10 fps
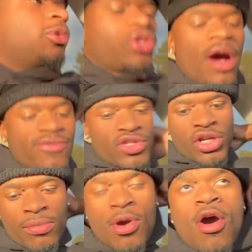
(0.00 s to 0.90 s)
So I've
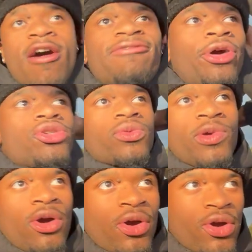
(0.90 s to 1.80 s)
jumped. First, what
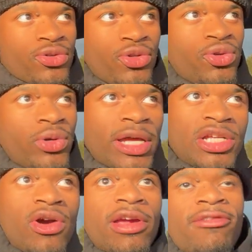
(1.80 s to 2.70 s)
we're gonna go do is
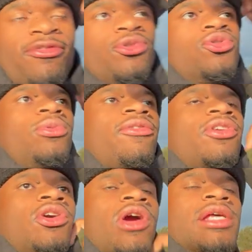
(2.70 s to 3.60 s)
go get food. We're
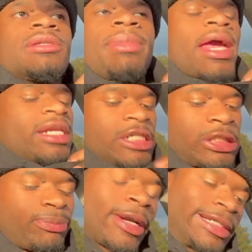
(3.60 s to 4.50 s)
finna go grab some Panda
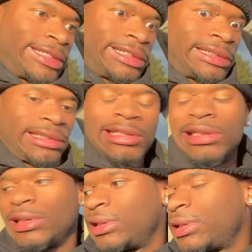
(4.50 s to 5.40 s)
Express. You know
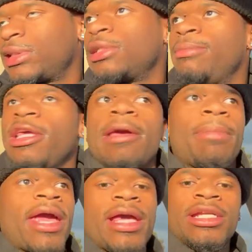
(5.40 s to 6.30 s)
what I'm saying? Me and
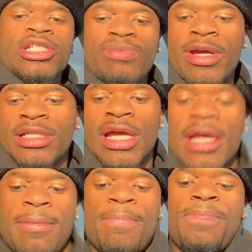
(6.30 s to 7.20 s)
Panda Express,
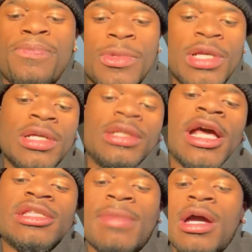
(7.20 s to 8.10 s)
like,
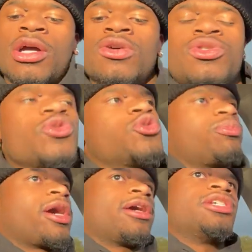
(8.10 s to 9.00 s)
that's my go-to
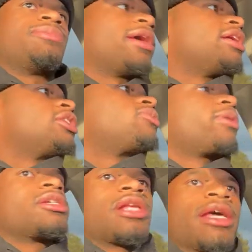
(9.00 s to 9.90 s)
spot is Panda
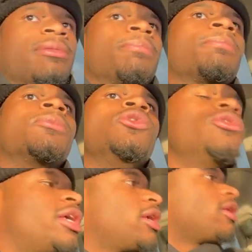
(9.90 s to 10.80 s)
Express. Like, you
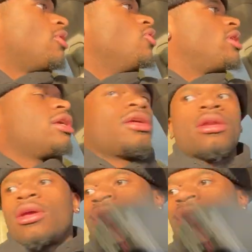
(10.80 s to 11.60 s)
can you can